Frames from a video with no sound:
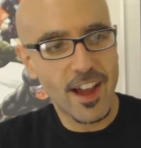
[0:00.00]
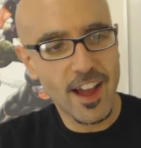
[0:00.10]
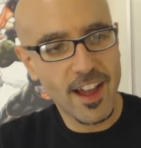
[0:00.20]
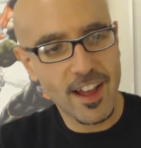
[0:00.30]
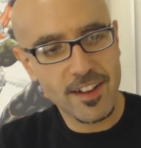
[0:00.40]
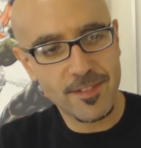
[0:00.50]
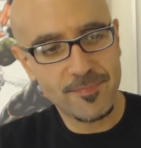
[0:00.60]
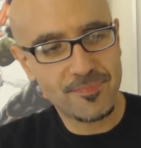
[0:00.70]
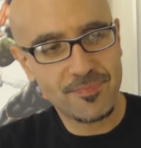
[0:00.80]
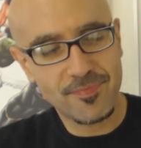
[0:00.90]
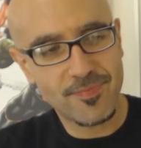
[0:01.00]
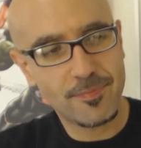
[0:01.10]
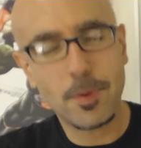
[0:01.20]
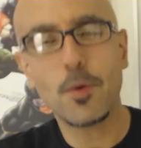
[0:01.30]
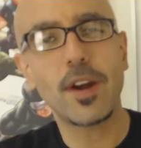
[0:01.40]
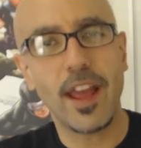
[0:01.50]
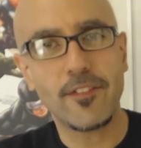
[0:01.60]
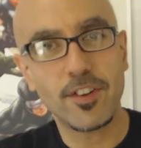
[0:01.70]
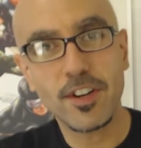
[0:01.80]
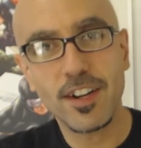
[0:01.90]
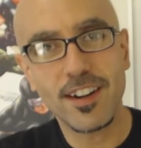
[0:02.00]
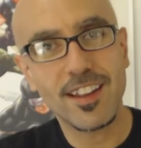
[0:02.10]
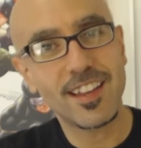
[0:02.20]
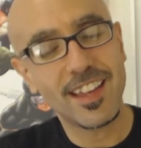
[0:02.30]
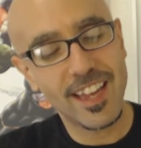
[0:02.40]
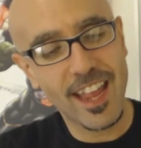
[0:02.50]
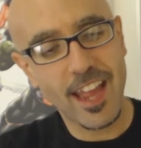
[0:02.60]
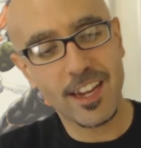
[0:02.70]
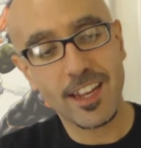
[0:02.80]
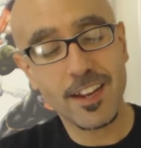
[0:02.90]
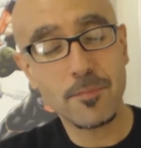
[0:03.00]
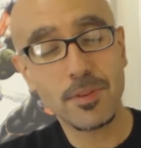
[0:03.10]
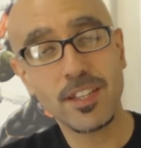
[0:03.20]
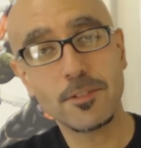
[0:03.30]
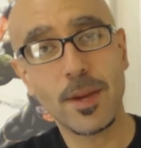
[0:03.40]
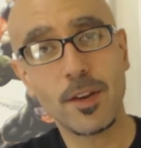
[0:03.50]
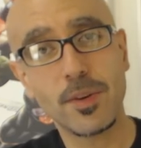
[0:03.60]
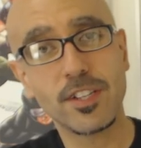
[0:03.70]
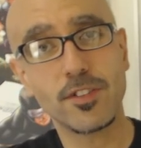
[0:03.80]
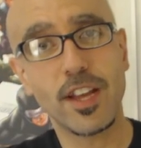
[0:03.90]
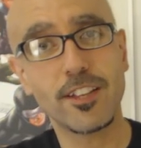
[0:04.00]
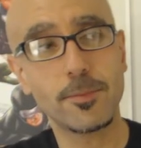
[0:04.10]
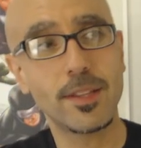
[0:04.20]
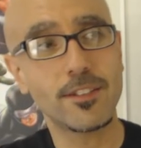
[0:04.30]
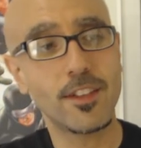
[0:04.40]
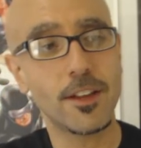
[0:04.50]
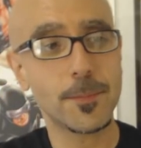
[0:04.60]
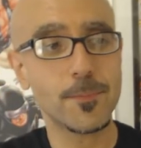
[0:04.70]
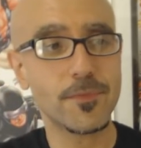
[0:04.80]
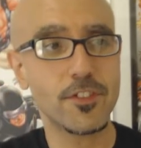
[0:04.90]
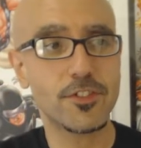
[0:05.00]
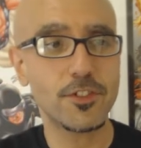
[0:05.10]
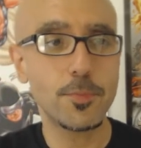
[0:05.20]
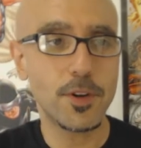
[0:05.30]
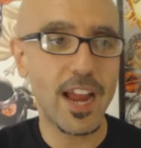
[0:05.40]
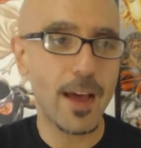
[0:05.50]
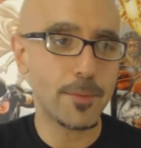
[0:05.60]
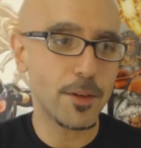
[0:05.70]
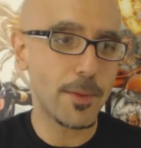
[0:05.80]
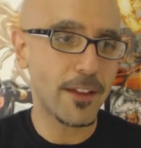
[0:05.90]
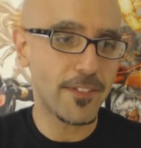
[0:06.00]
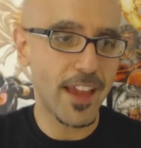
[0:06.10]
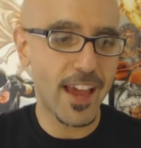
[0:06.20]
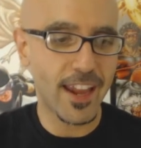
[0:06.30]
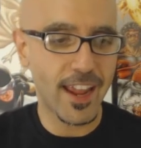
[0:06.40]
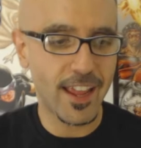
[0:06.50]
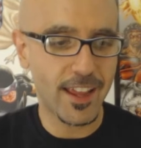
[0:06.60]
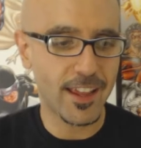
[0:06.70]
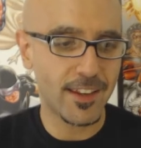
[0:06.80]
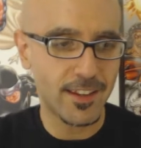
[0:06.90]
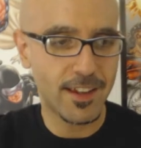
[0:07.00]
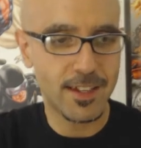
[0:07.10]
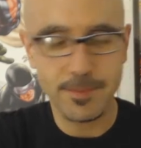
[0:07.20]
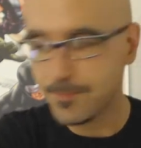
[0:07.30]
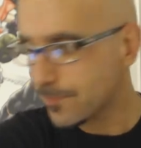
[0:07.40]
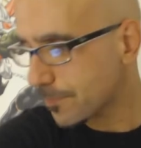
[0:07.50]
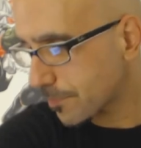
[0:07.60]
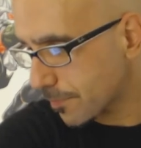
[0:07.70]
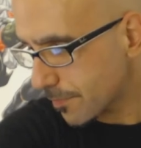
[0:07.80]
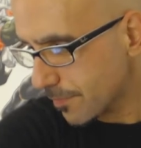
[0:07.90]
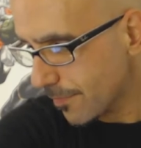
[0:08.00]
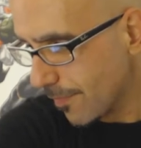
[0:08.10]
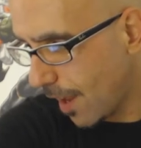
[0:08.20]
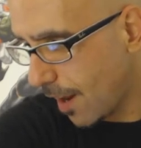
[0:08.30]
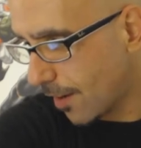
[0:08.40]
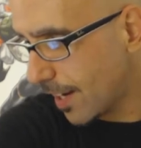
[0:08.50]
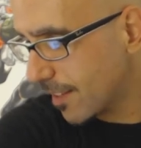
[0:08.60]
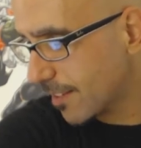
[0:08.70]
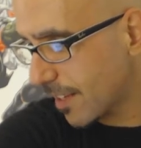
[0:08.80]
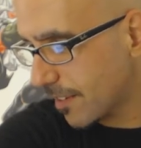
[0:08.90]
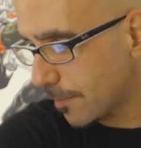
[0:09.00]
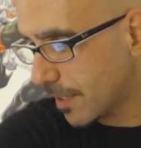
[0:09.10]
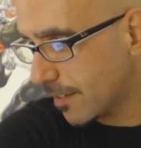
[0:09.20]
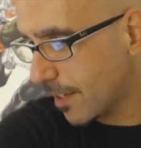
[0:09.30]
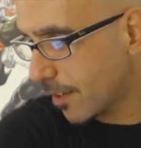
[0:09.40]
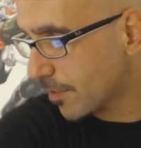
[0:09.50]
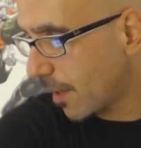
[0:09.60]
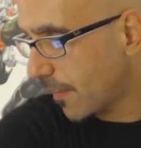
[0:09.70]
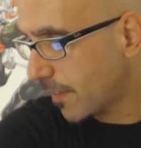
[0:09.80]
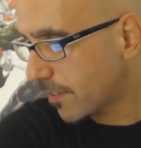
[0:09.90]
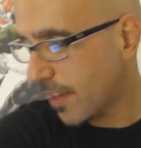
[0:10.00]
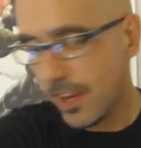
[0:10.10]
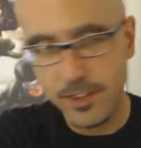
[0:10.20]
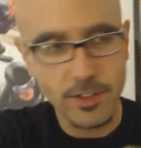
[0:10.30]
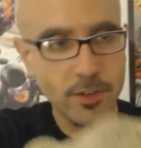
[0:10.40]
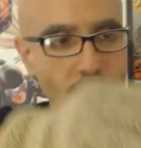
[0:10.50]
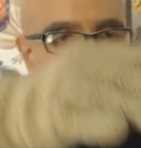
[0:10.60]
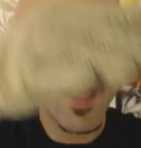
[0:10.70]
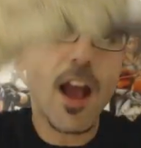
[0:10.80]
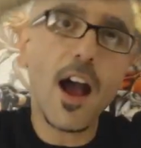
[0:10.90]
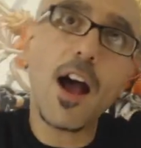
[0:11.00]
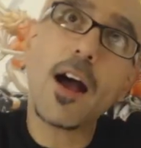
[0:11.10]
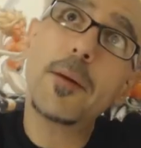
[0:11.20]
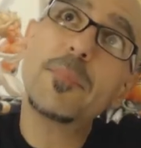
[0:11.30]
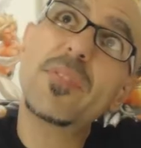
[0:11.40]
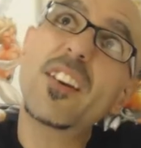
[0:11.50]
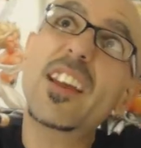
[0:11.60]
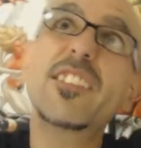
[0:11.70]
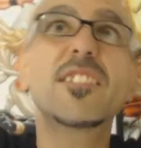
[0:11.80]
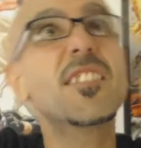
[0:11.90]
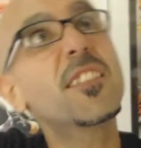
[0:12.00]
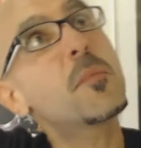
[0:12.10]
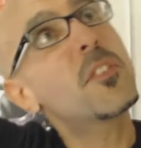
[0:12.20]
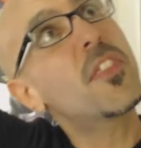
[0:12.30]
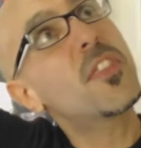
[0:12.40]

But whatever. Again, it completes my original X-Men set. Super happy about that. And all right, let's get some details on this statue. Okay, so this is number